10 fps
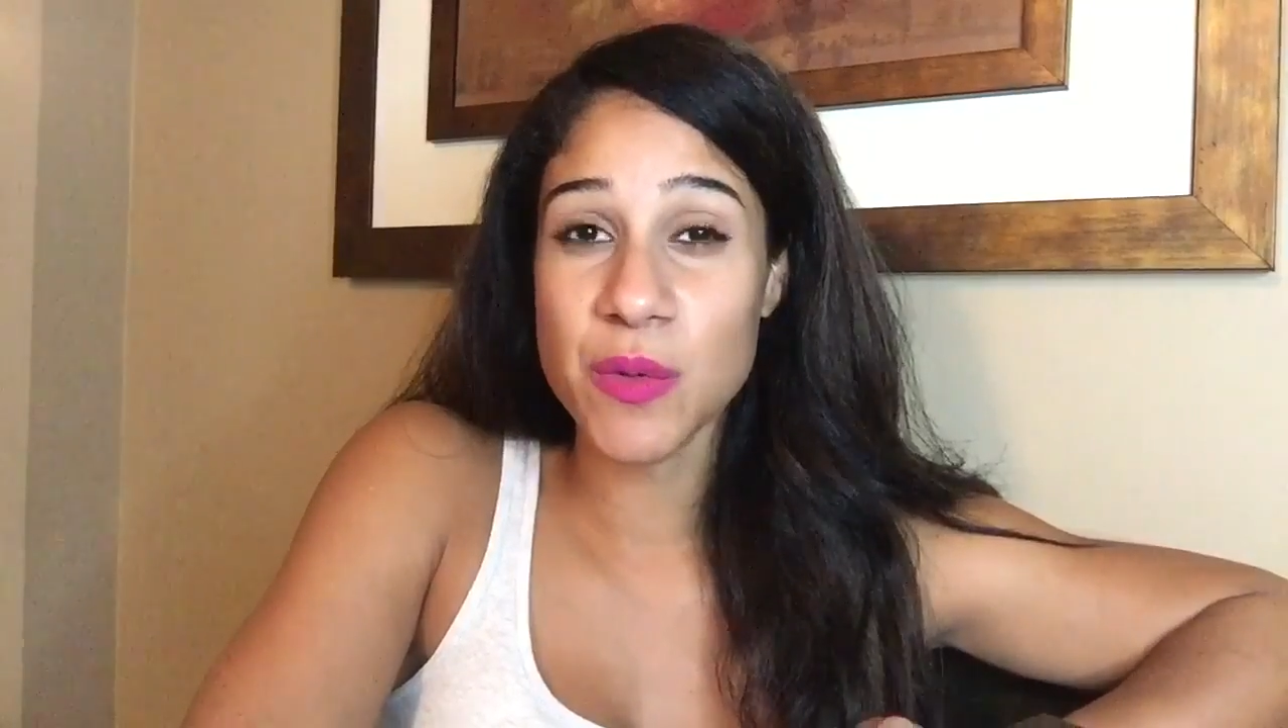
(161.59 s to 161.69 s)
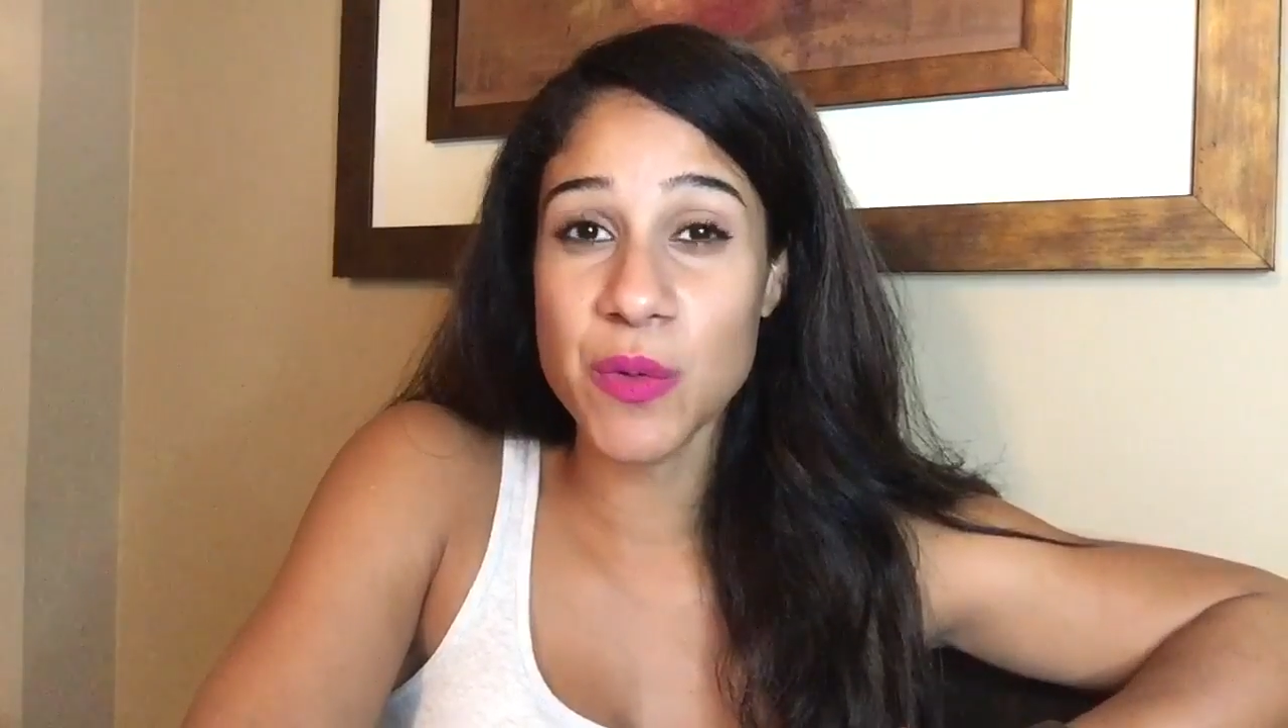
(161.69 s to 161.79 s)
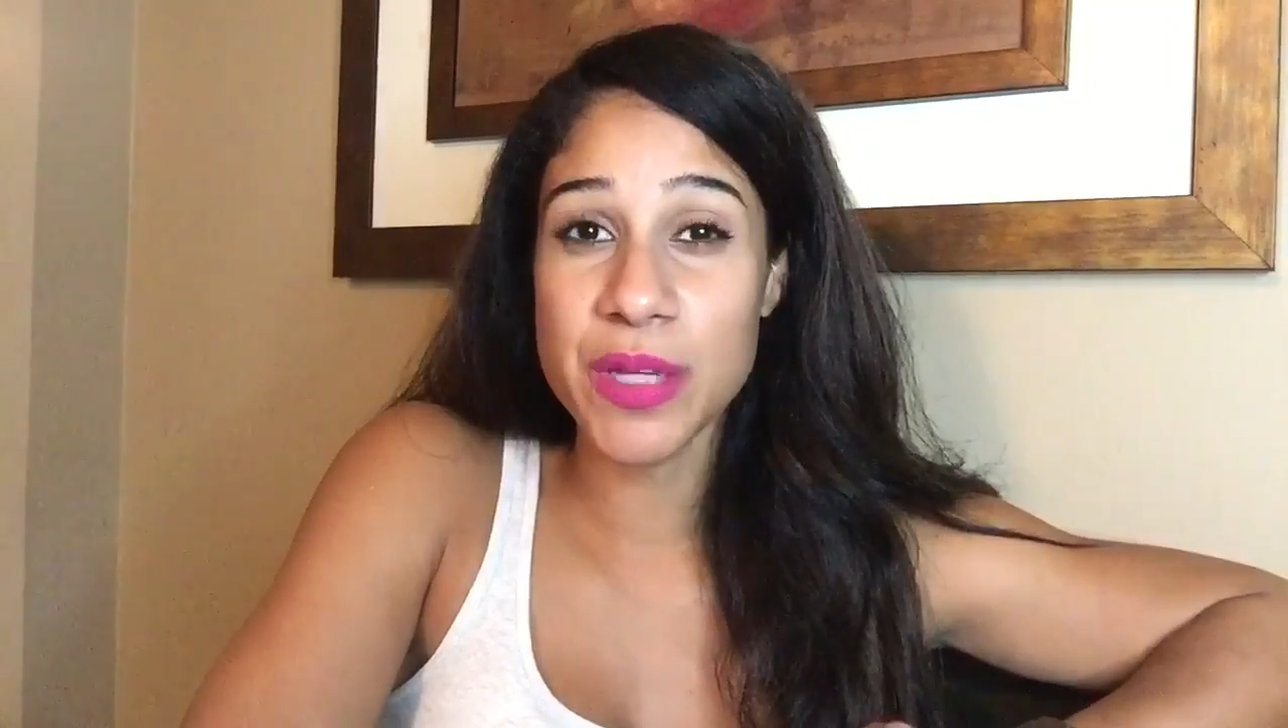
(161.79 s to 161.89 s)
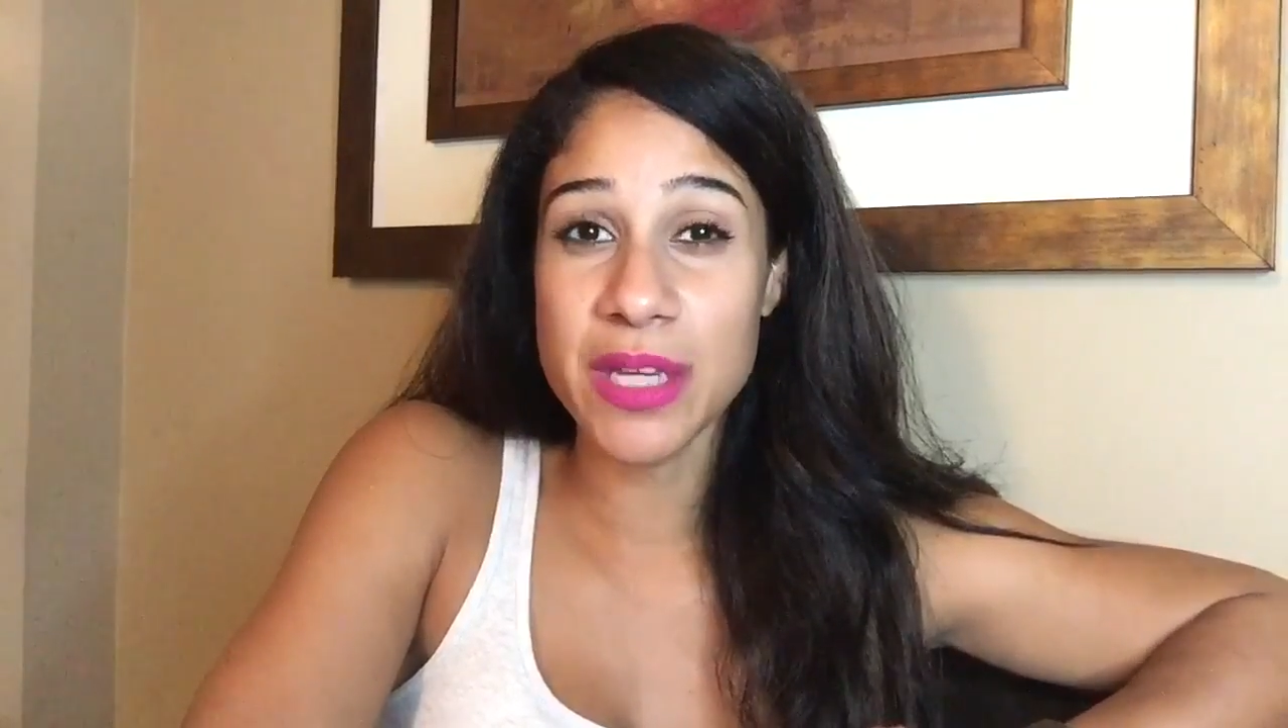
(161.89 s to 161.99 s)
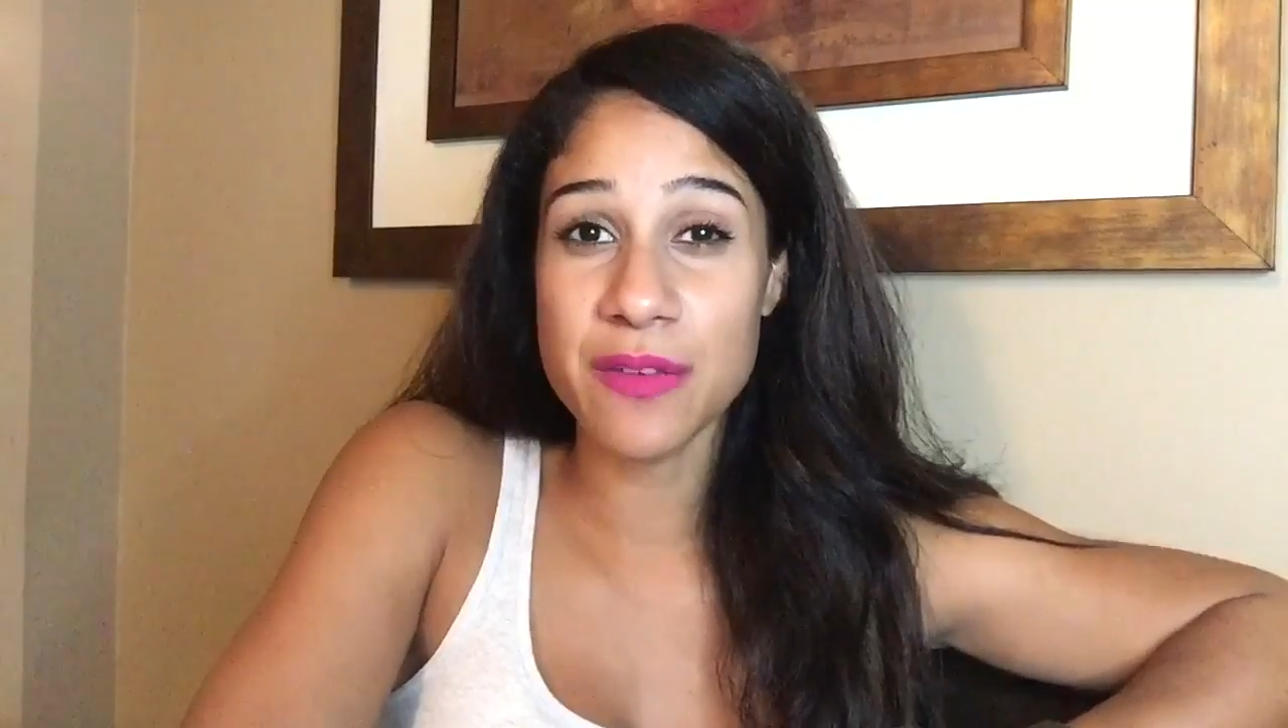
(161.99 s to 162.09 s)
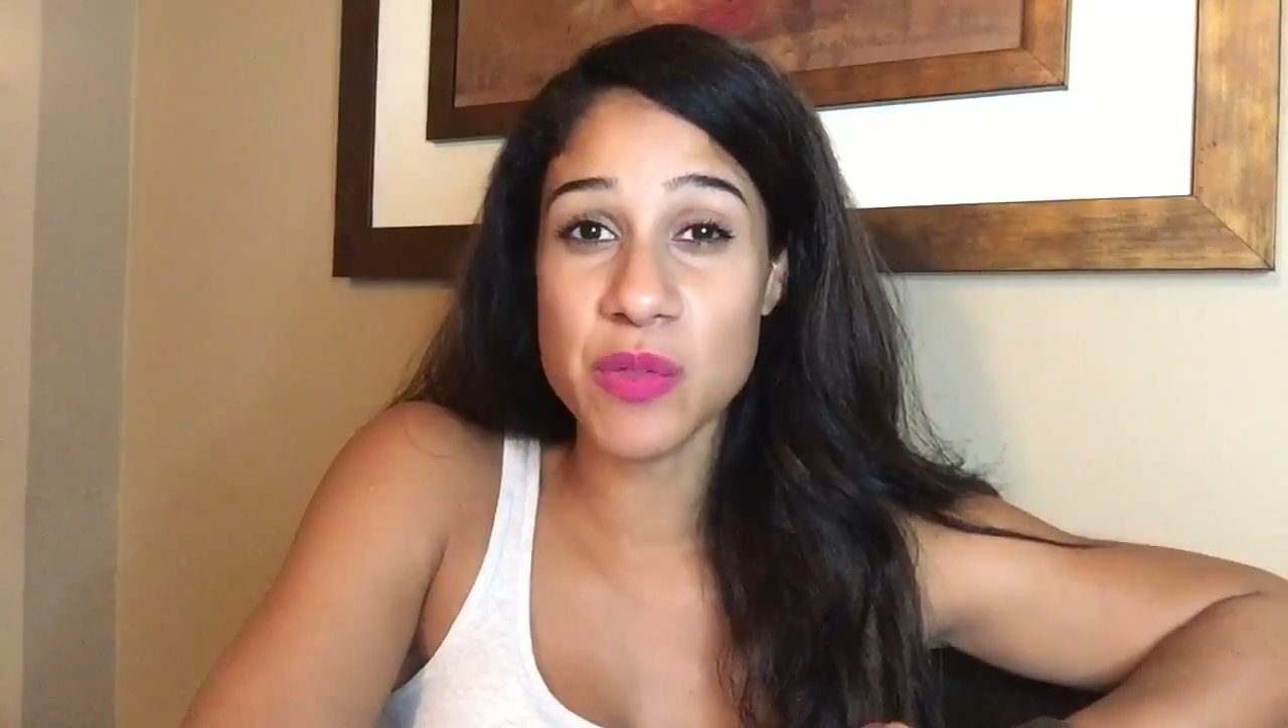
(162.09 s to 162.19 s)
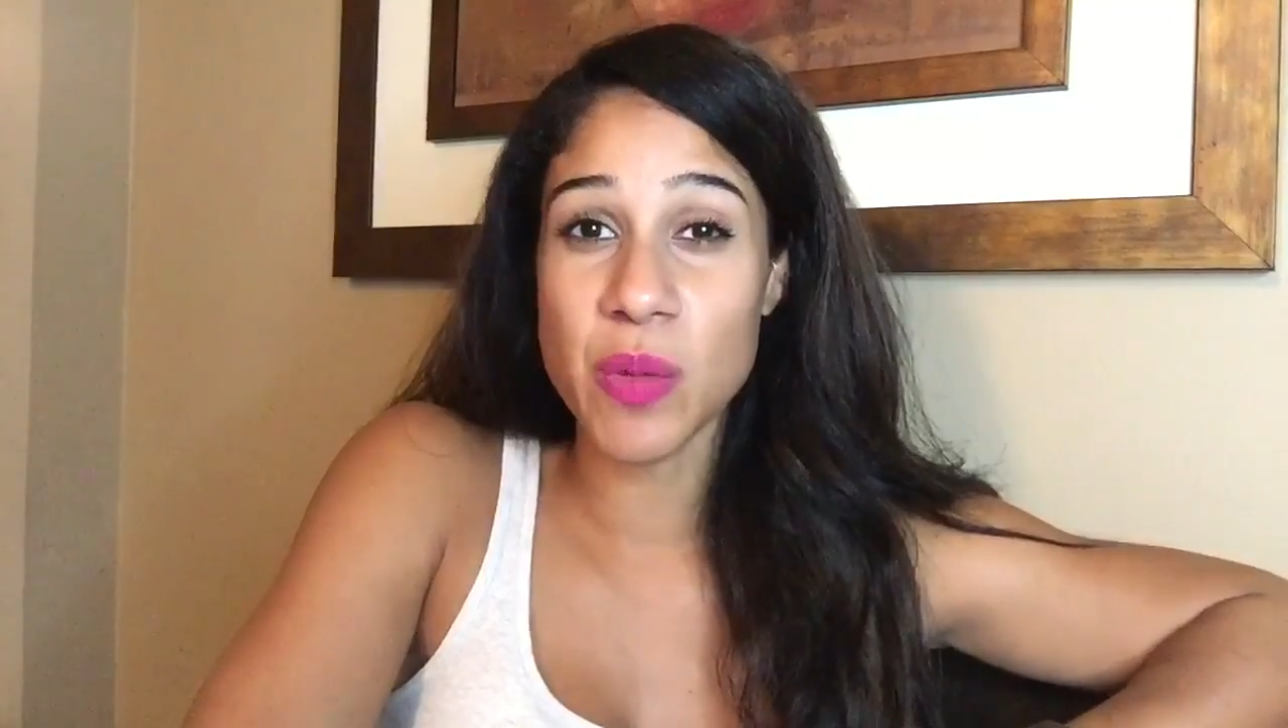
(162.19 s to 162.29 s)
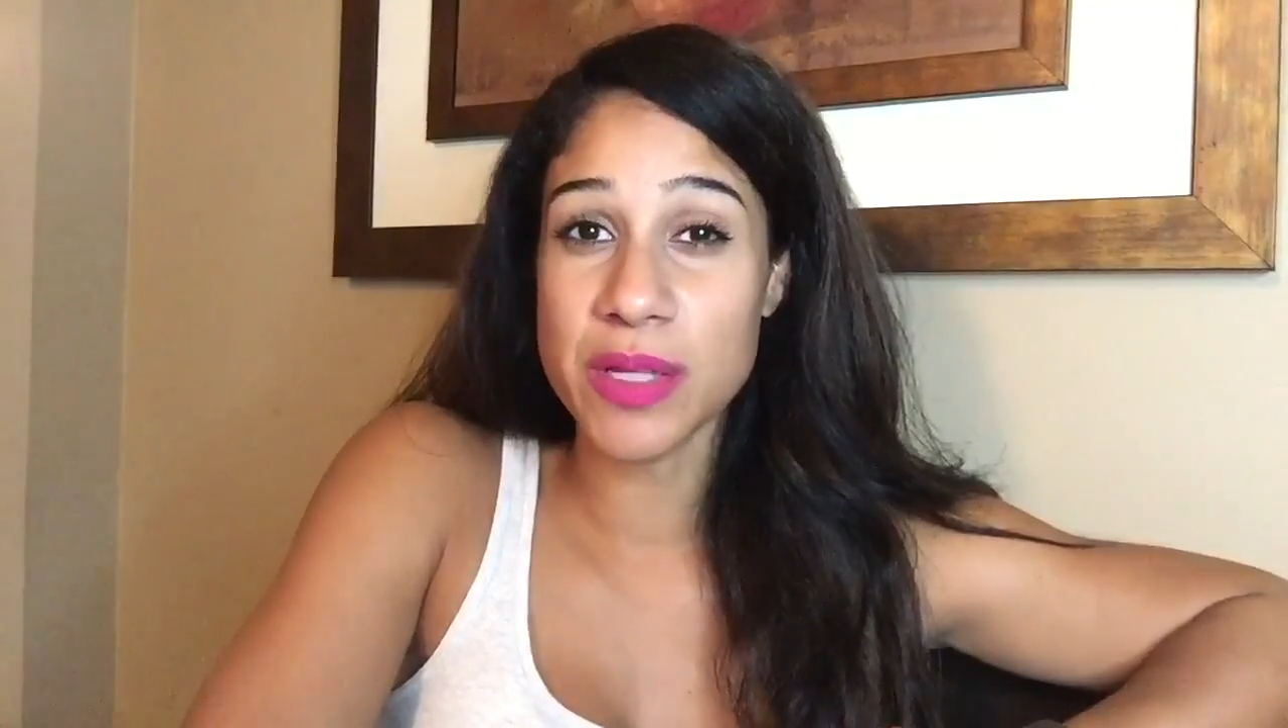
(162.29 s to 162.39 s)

who He gives